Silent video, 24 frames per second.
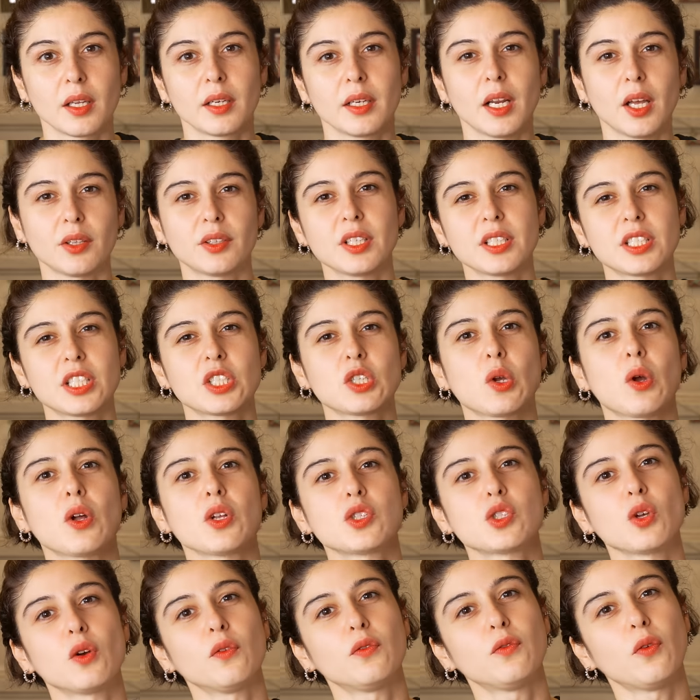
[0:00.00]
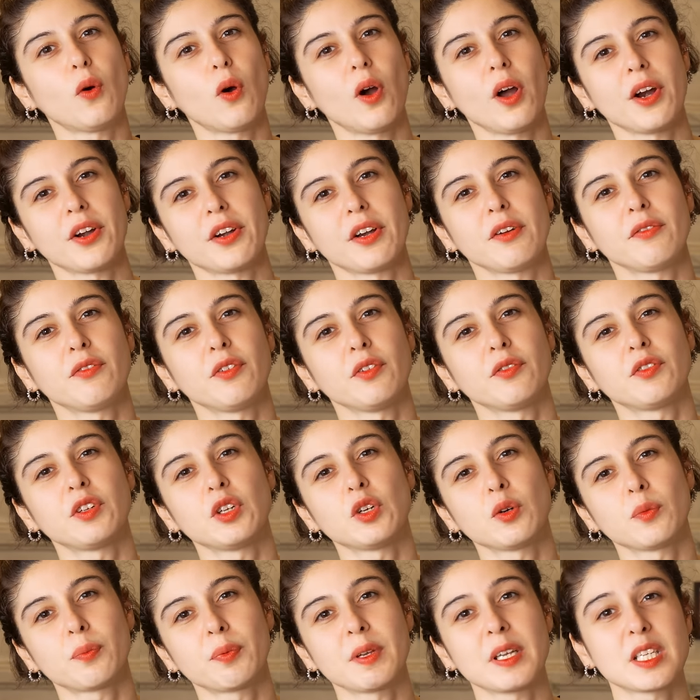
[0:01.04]
Now, this is also
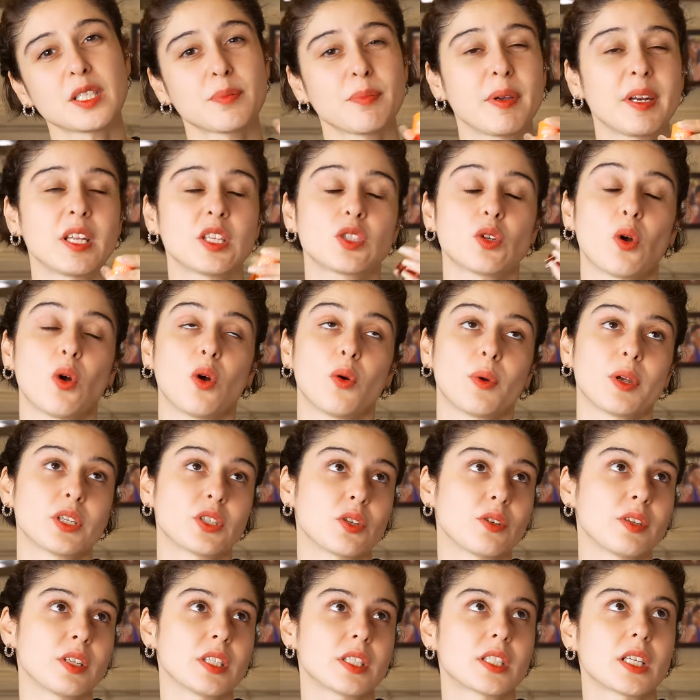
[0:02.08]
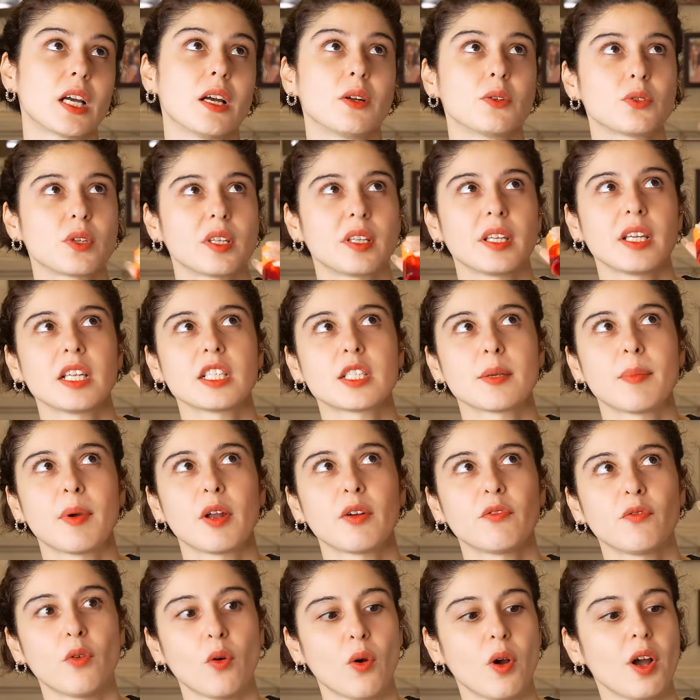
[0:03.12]
450 rupees, but it's always on discount. I think it's
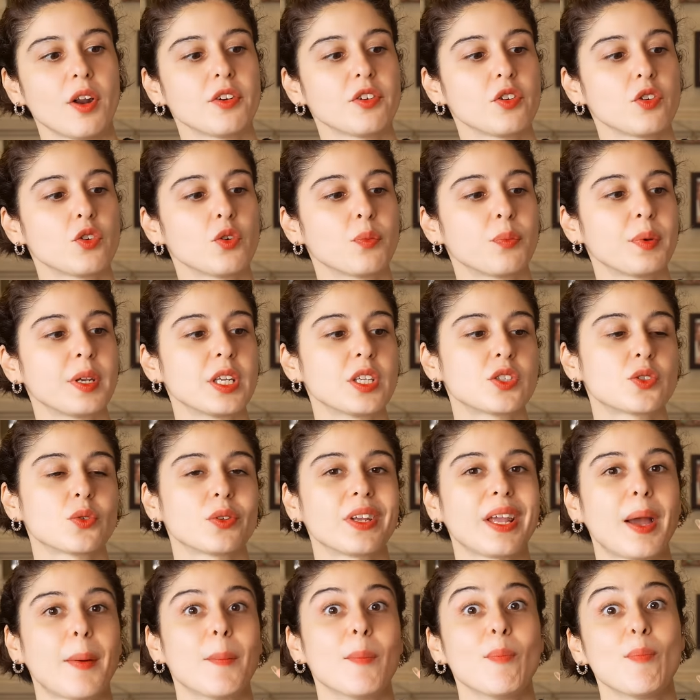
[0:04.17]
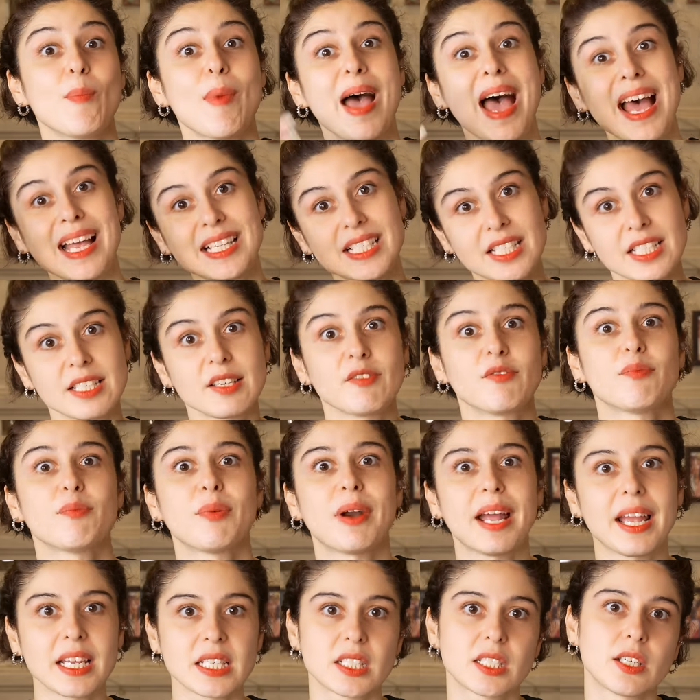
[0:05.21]
about 400 rupees. So yeah, massive
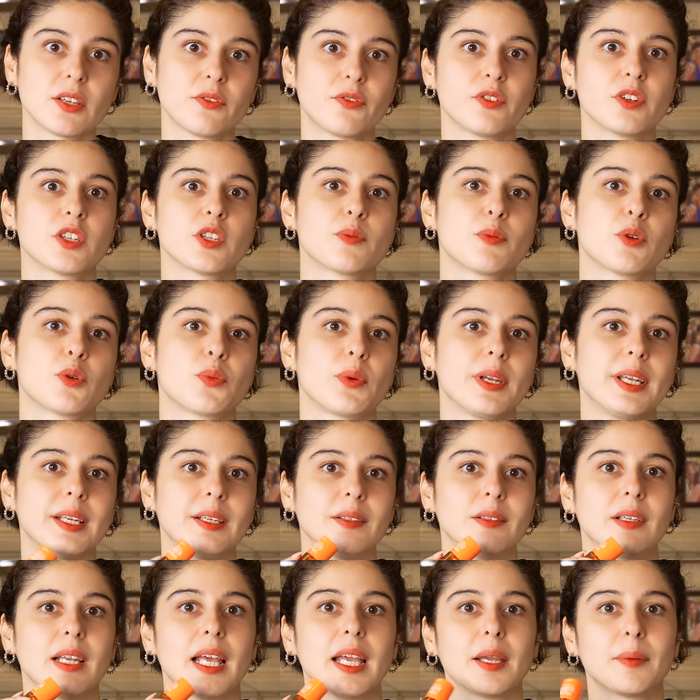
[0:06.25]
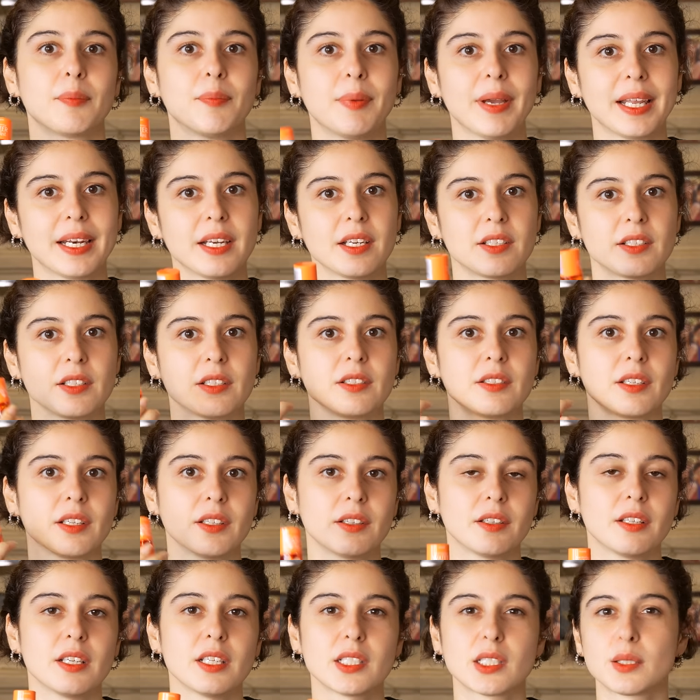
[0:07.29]
price difference between like Benetint
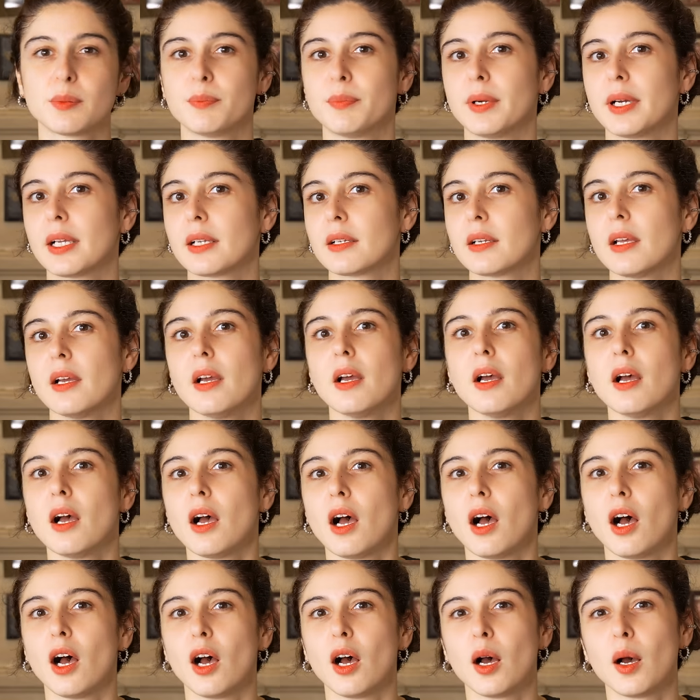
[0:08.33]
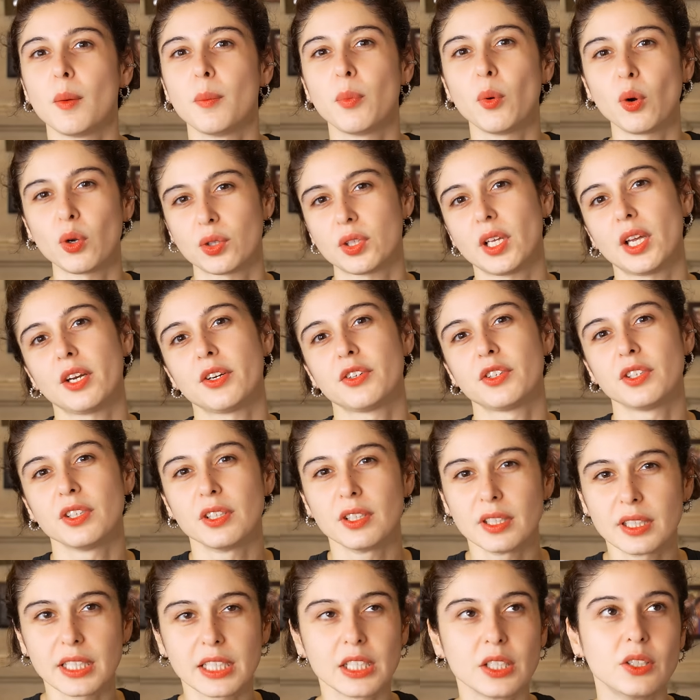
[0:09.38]
and this, but both are
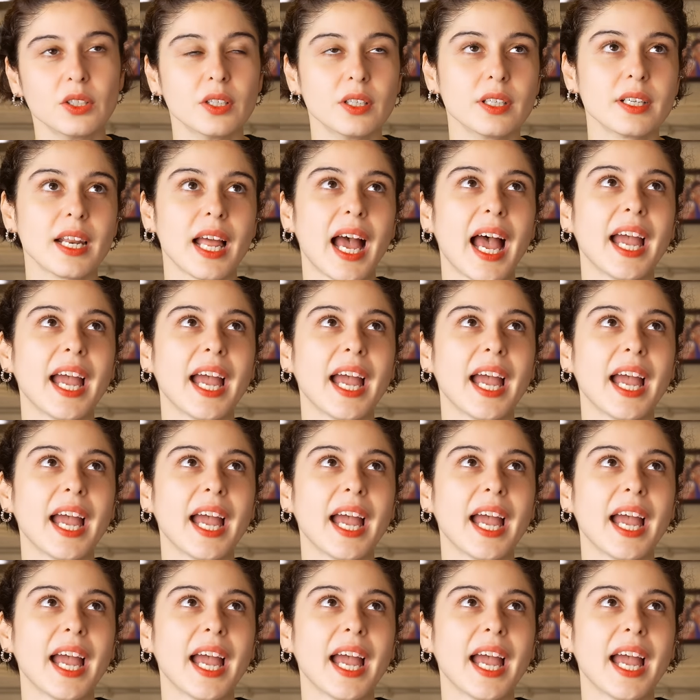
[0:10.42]
really good.